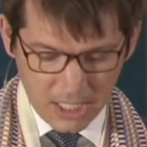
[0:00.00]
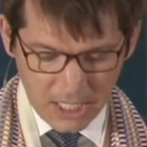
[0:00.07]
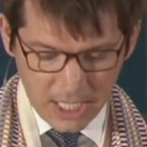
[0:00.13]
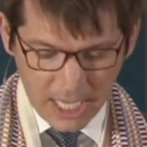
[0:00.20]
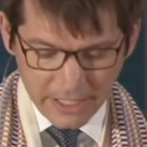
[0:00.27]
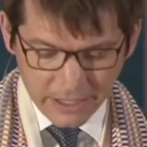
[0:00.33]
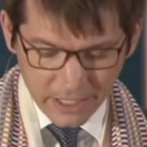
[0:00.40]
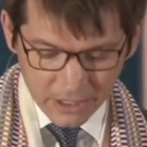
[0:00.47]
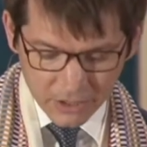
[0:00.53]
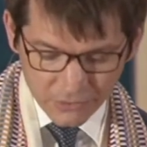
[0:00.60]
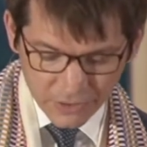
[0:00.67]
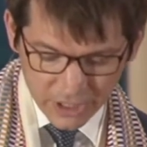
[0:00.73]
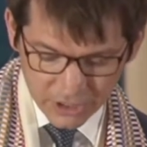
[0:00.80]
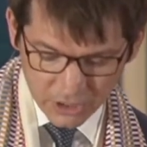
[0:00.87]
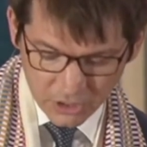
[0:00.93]
I think the
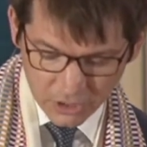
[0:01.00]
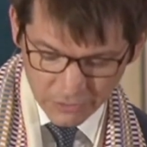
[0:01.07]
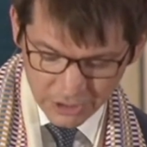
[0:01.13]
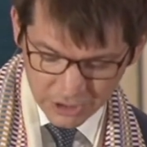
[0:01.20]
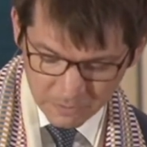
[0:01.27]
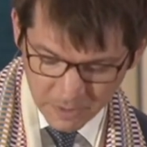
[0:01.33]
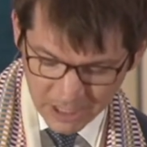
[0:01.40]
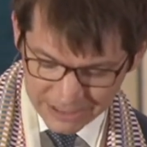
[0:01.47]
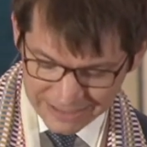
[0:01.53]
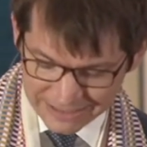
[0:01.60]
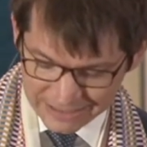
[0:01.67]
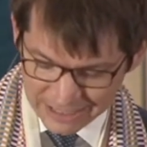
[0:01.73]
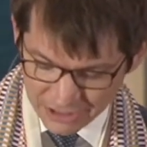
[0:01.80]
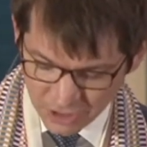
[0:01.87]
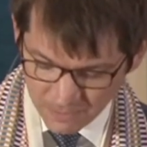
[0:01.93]
reason her response had
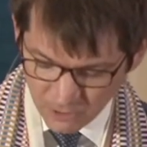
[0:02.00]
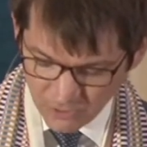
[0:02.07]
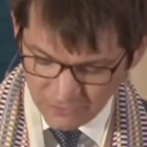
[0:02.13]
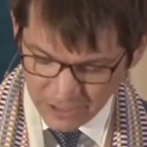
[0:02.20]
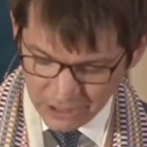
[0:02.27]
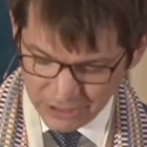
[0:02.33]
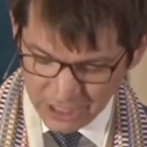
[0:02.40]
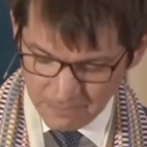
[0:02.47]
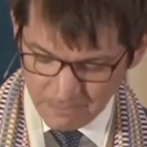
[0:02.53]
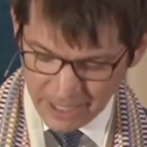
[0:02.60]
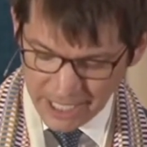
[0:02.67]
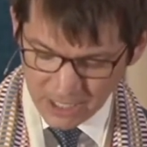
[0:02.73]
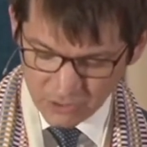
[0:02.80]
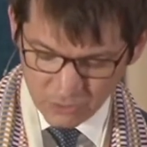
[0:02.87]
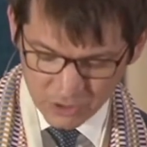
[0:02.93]
such a profound
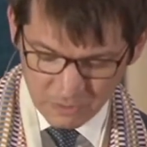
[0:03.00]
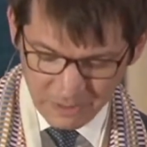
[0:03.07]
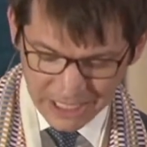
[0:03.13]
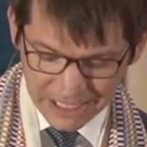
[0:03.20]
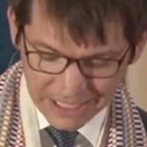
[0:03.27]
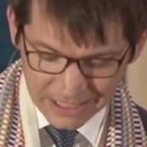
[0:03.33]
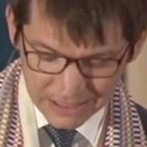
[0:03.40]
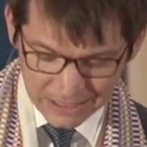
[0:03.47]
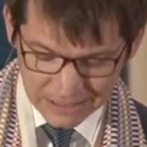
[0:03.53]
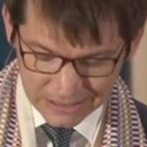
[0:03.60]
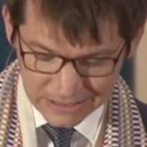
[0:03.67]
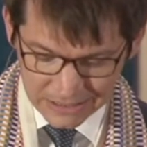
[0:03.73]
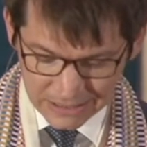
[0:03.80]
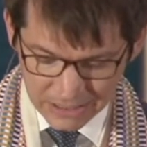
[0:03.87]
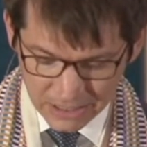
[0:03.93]
impact was because
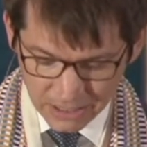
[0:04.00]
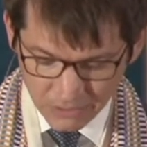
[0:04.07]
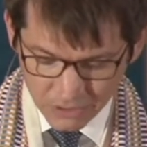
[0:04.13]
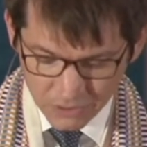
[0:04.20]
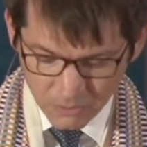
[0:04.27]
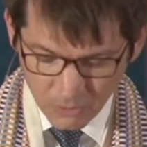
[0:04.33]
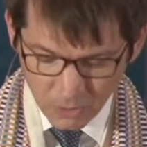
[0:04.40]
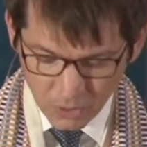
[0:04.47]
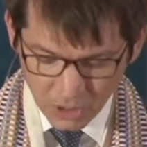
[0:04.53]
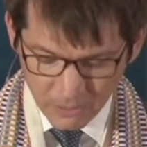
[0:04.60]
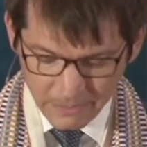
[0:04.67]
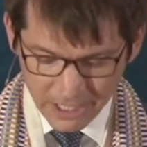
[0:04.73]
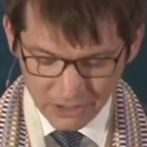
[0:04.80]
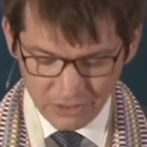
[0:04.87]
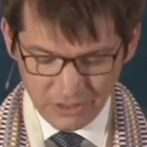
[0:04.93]
it was more
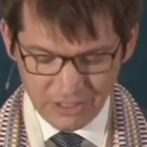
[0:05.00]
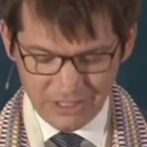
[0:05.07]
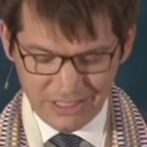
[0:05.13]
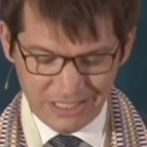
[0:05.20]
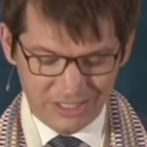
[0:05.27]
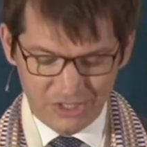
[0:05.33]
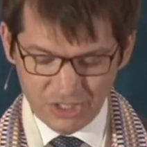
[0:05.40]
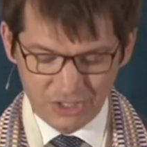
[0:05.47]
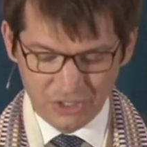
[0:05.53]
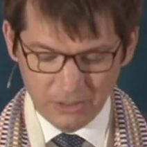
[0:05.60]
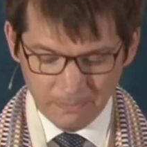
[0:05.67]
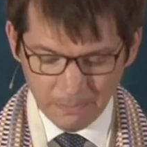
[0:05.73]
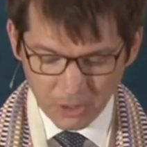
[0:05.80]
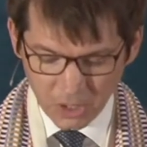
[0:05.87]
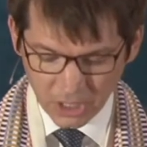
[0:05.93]
about than just the
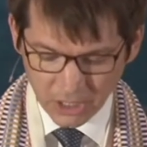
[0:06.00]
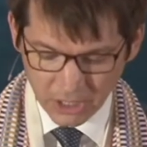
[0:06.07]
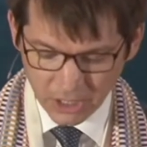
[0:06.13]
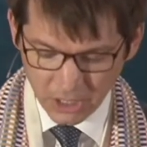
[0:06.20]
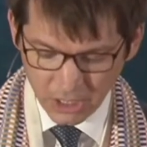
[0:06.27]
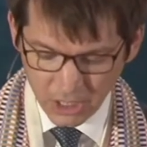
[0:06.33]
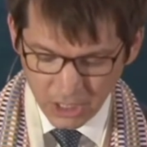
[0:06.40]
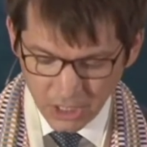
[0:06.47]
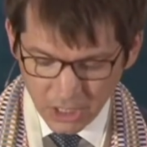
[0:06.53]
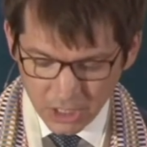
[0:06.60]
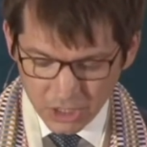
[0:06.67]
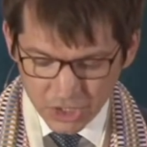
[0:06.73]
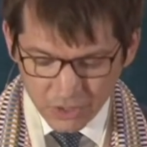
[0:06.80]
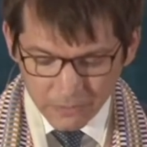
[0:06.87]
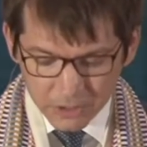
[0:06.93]
book.
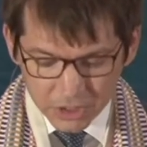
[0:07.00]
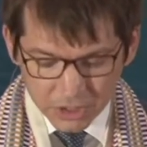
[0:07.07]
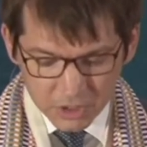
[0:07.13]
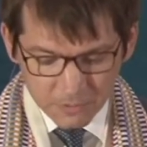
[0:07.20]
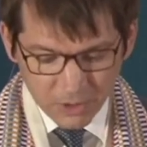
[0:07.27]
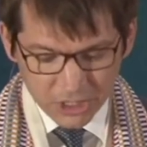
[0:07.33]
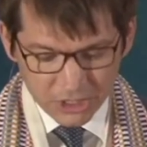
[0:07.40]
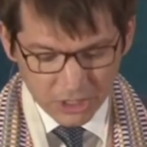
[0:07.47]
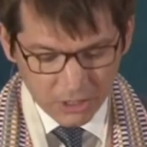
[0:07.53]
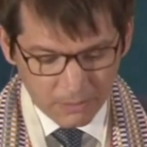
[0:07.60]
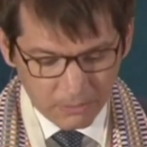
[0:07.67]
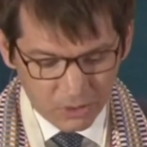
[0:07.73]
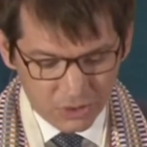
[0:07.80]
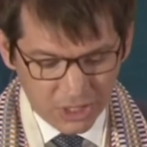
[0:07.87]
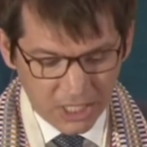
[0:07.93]
She was expressing the
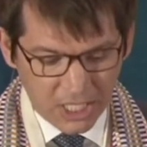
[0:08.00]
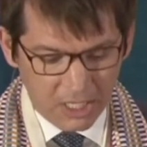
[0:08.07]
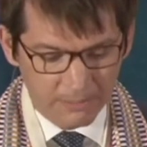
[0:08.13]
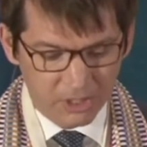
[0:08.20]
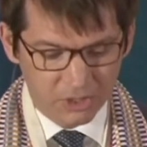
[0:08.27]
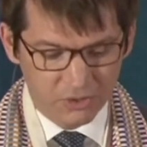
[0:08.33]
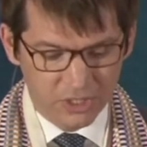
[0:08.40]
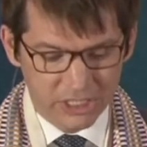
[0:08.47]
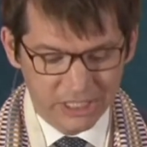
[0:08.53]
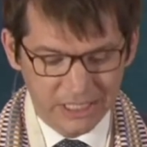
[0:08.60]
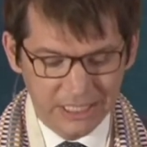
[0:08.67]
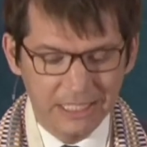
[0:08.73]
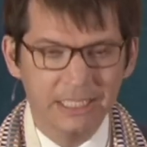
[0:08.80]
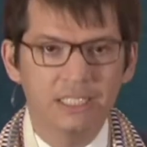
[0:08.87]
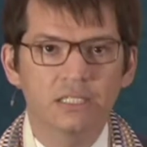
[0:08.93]
most common
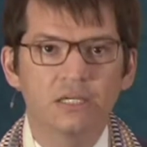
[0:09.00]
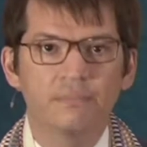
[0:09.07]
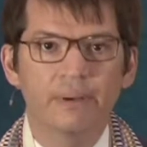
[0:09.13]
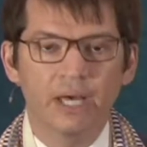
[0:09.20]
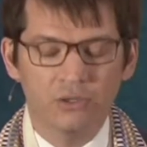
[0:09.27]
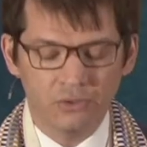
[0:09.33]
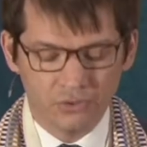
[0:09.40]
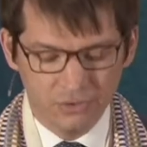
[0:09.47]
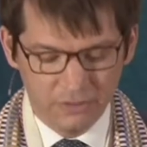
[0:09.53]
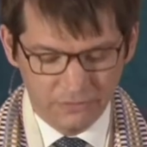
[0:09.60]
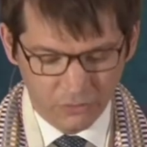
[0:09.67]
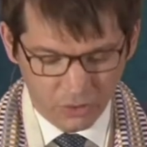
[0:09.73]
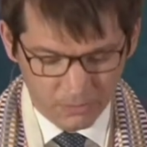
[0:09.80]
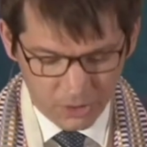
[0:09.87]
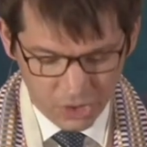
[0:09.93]
critique about
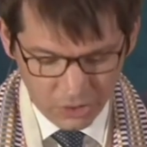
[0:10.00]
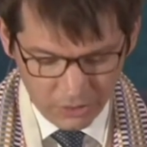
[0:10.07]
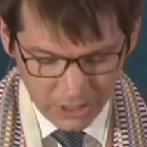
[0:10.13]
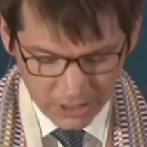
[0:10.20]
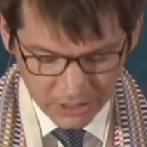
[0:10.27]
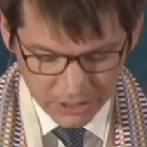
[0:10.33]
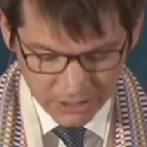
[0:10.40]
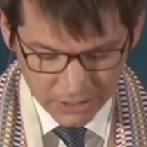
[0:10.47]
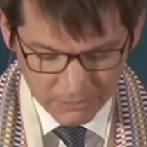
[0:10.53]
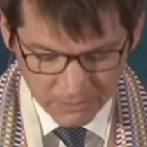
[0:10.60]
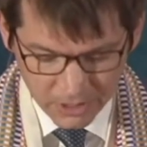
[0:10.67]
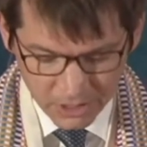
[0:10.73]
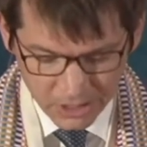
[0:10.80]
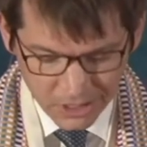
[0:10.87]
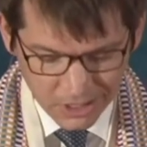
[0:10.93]
Reform Judaism.
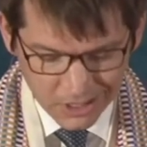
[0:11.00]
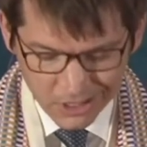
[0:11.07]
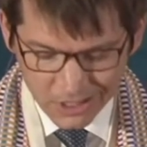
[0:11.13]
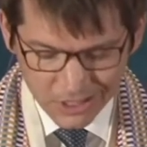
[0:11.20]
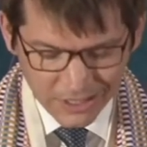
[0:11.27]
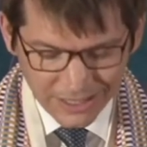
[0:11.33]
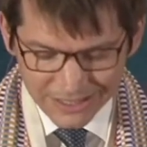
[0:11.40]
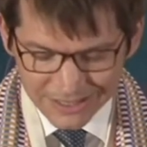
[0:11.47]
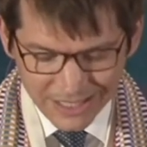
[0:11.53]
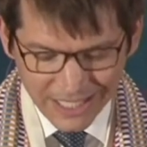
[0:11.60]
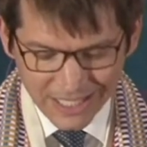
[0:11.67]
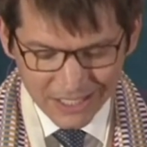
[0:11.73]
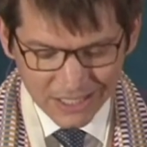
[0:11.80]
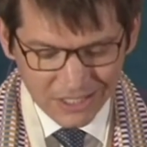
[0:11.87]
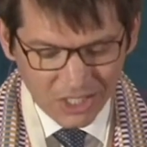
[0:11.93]
It's
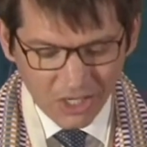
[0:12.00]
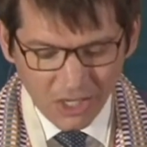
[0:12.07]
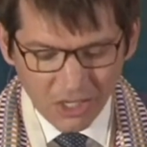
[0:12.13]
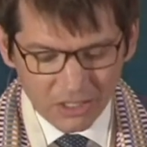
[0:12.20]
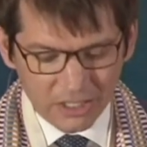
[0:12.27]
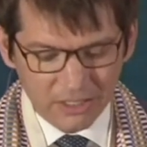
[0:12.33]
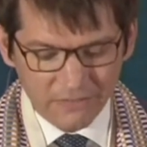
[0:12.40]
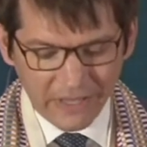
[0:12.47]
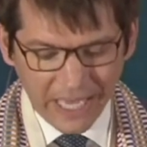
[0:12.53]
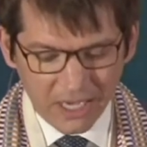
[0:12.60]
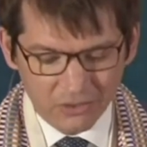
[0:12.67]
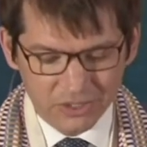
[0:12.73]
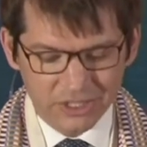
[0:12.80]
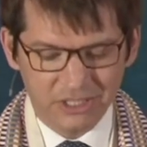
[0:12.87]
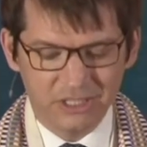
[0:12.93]
that y'all leave
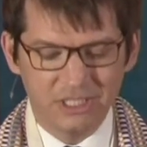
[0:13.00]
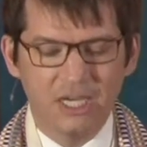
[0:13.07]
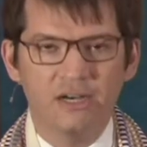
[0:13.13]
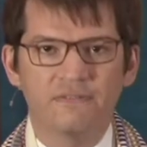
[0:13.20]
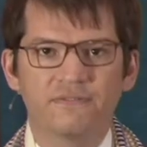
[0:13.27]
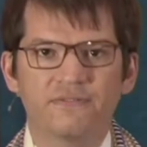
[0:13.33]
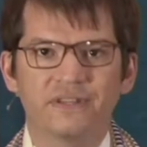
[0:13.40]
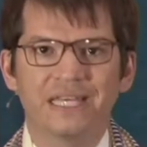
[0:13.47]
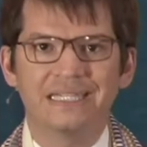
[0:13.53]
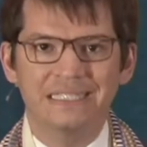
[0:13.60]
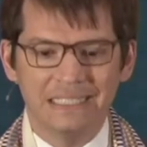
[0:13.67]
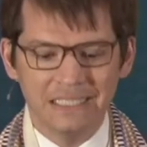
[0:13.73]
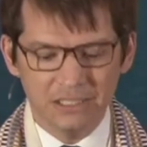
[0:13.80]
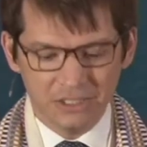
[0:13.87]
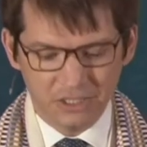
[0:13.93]
out stuff that
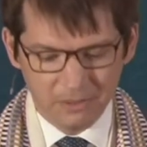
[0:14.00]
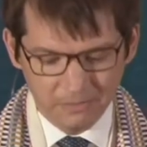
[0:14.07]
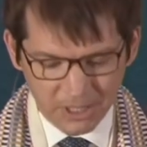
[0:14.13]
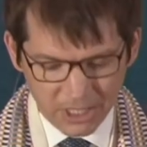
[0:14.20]
needs to be